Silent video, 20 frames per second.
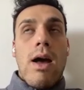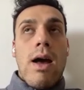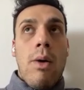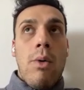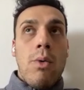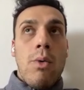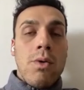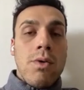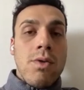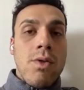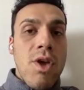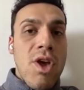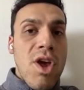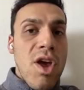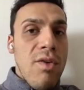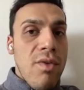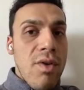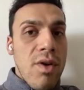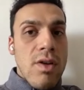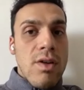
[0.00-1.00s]
I was
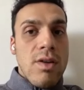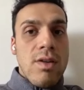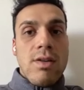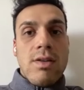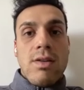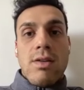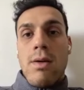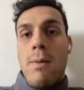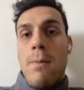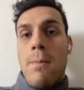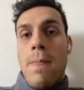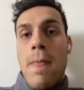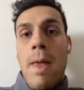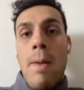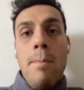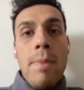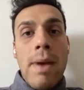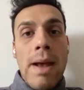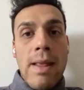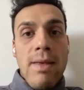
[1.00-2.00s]
nervous,
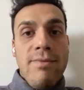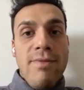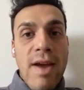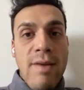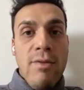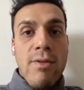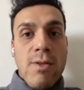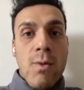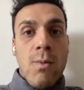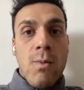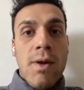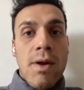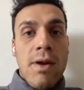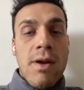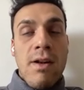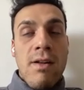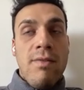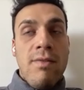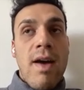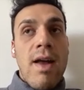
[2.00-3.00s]
and being the favourite to win
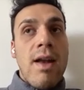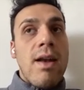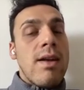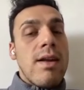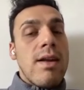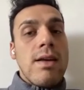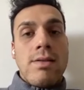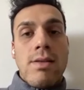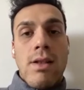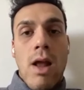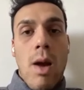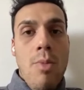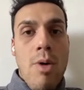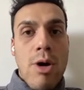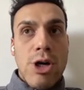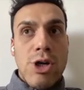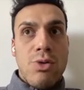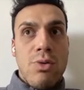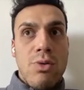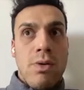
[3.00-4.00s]
an event is a lot of
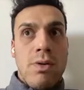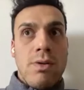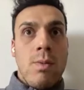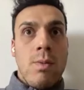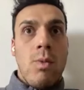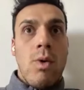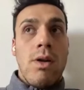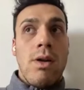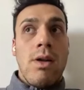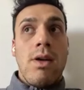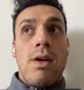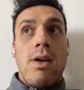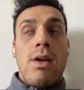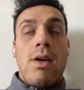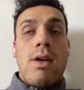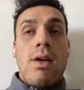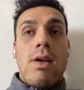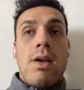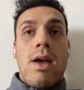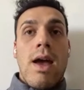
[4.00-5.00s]
pressure on someone.
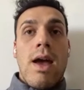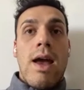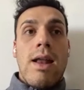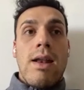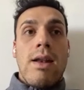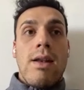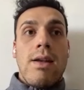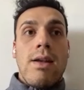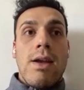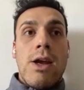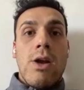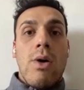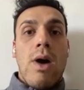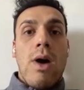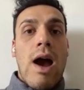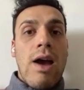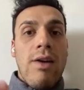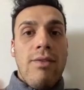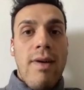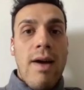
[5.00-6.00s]
And
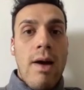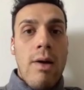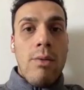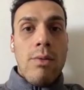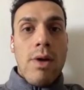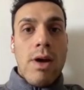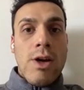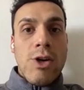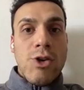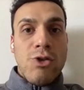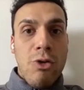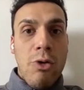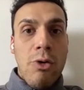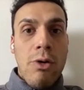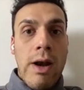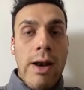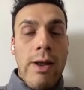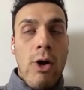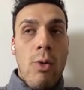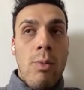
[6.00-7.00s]
I found I
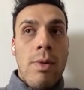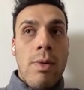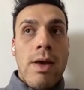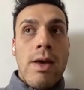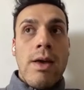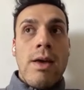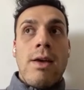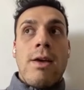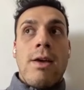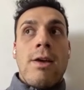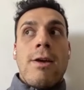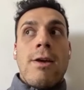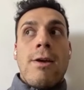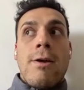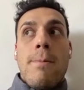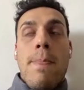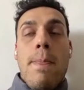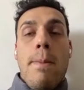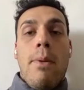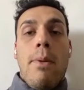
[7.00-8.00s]
struggled a little bit.
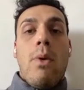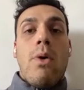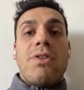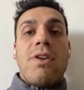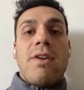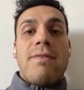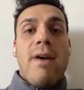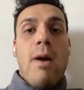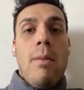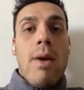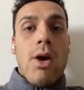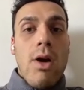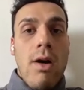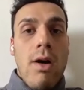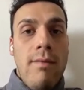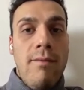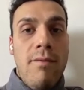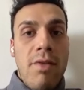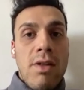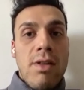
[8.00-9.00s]
But once I found my
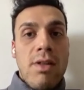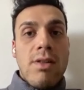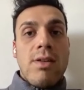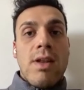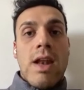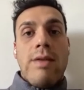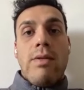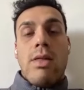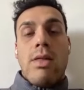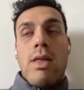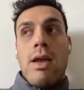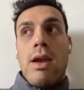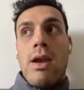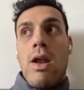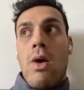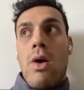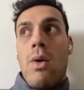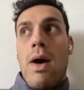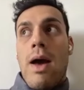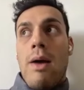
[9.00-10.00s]
confidence and everything,
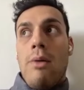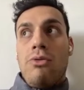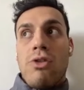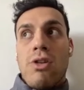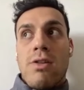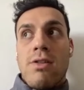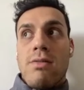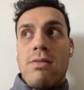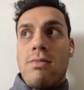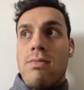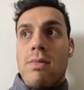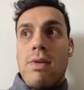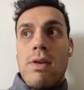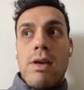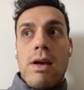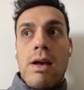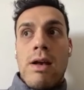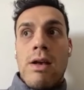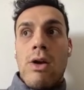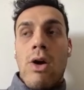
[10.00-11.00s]
I've just
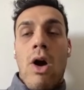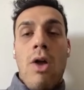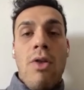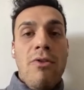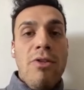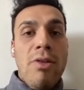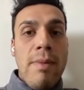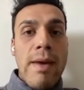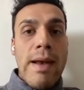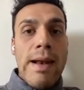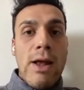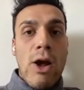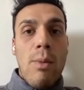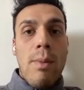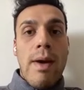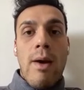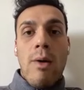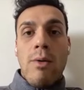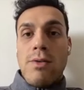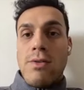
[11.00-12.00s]
got into the meet a little
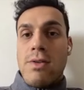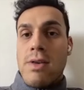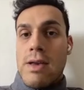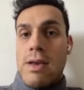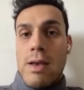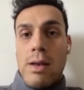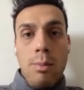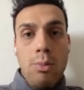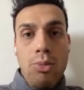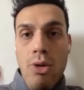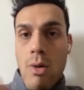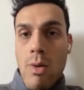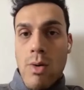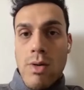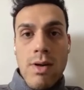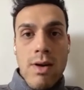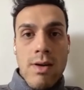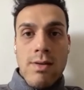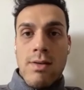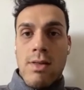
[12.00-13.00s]
bit. I was thinking
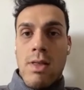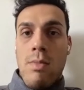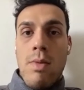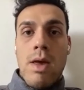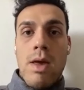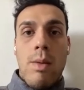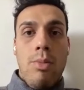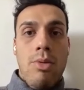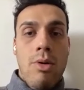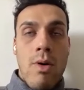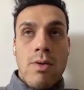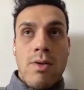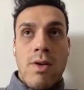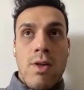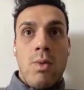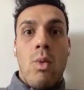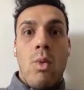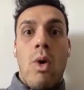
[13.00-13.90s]
process of the meet process.